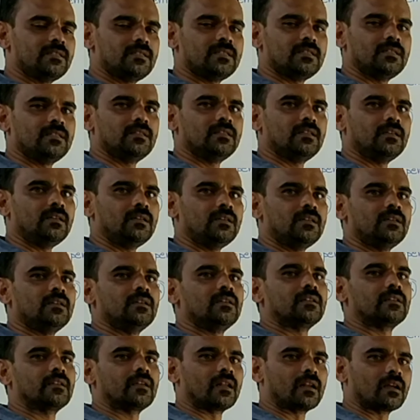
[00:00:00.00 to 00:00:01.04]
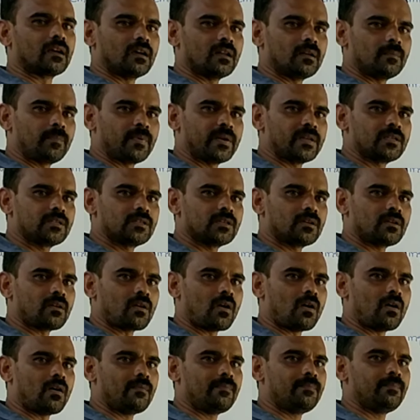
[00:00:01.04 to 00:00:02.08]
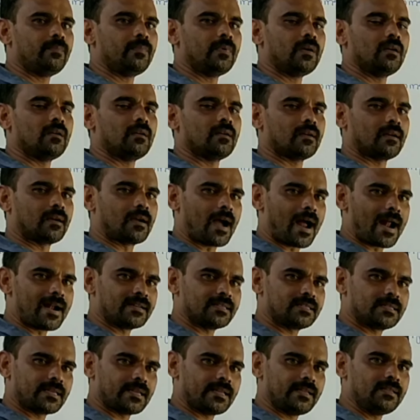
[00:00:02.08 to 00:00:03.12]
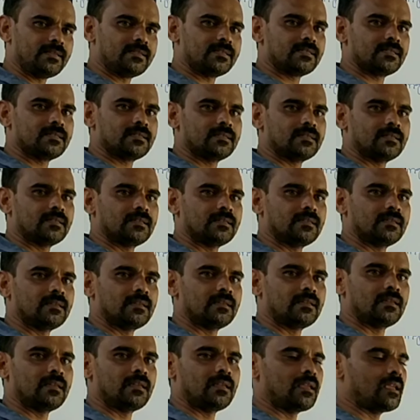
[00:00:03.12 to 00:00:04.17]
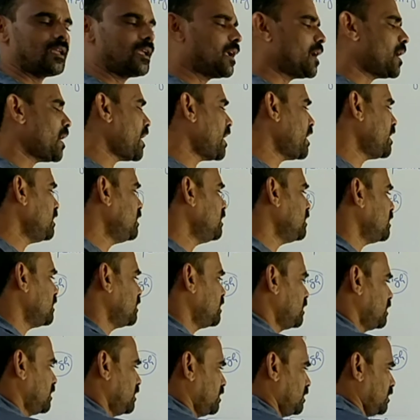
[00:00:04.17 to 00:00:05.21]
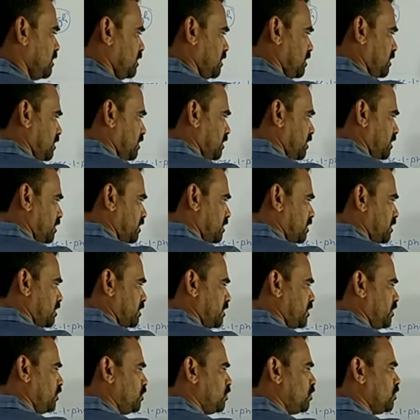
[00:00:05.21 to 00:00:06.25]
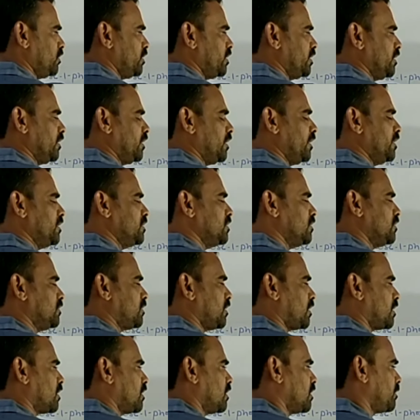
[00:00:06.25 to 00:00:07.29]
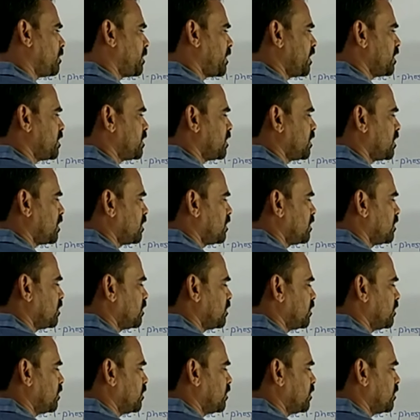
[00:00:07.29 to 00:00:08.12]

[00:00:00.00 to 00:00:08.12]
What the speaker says: in the turgor pressure of guard cells, and due increased turgor pressure,